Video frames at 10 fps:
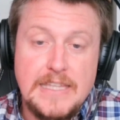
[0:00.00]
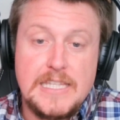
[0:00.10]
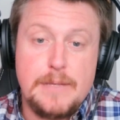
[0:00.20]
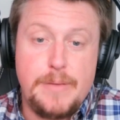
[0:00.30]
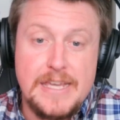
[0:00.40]

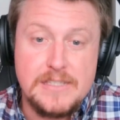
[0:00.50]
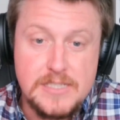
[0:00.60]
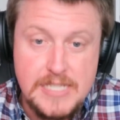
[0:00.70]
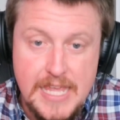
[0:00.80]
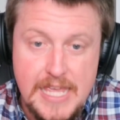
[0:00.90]
and then they
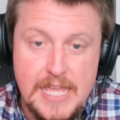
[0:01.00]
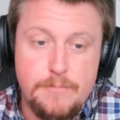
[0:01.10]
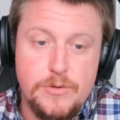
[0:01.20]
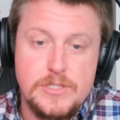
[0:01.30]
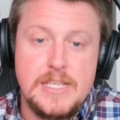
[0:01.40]
pay us
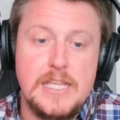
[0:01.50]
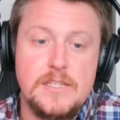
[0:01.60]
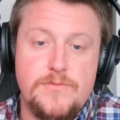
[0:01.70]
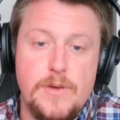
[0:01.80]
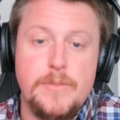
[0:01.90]

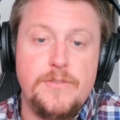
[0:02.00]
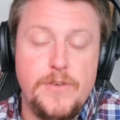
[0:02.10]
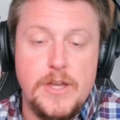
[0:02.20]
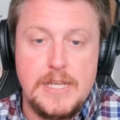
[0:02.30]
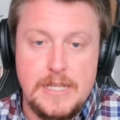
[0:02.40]
10% from
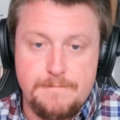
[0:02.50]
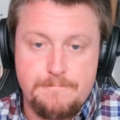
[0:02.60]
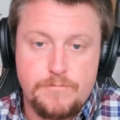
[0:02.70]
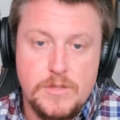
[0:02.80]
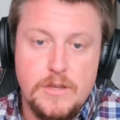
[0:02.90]
the
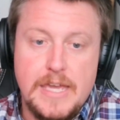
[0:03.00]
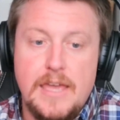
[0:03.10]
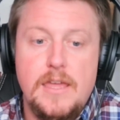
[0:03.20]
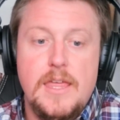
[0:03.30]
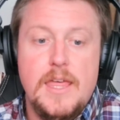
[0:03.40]
funding.
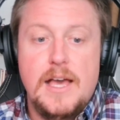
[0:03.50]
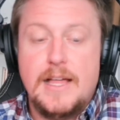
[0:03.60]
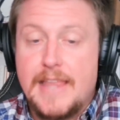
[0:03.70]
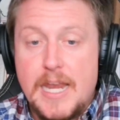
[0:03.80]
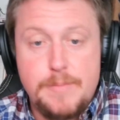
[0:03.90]
Okay?
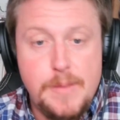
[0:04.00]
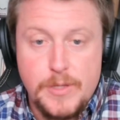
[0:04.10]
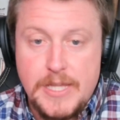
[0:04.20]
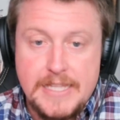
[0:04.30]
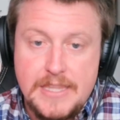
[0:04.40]
A lot of
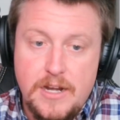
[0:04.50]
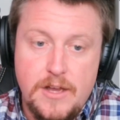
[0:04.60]
people